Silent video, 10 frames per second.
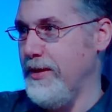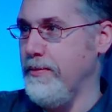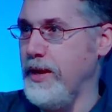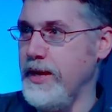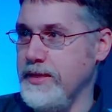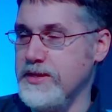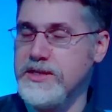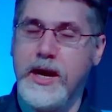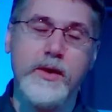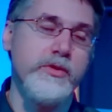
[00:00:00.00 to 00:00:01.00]
in the
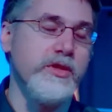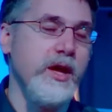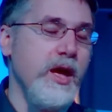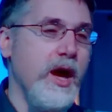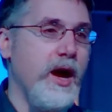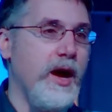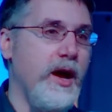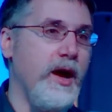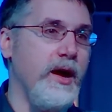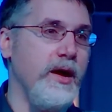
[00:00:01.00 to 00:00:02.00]
south,
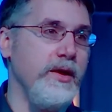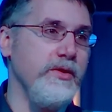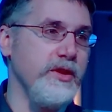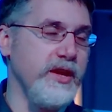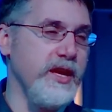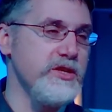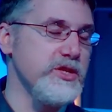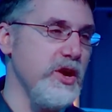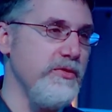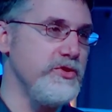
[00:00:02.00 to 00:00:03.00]
the kings
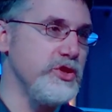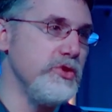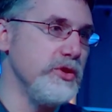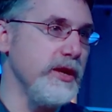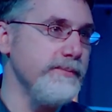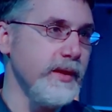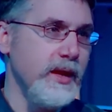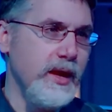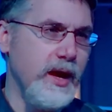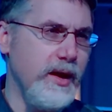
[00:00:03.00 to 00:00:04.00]
of Judah,
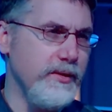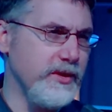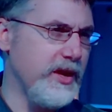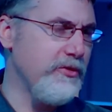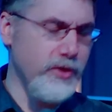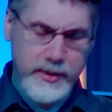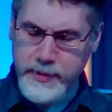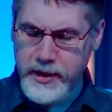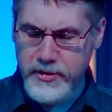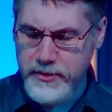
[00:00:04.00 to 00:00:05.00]
covering a
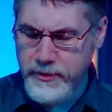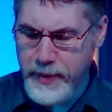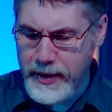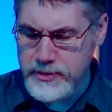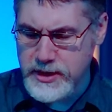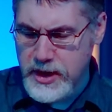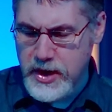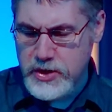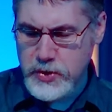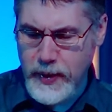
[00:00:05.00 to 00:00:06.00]
period of about
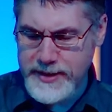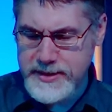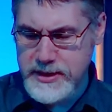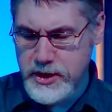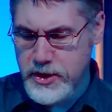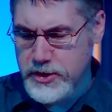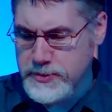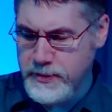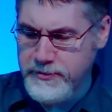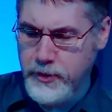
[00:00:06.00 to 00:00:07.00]
20 years
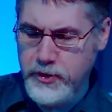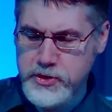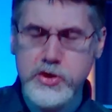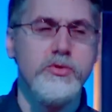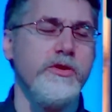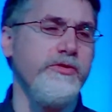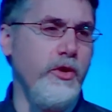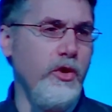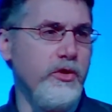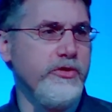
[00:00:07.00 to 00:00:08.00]
before Judah
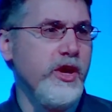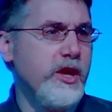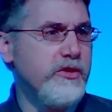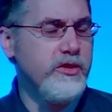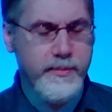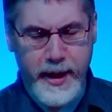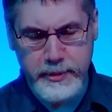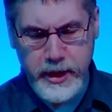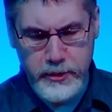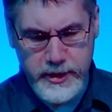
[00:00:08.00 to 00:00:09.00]
falls to the
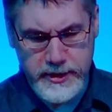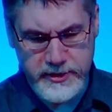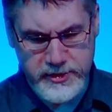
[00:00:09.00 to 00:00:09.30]
Babylonians.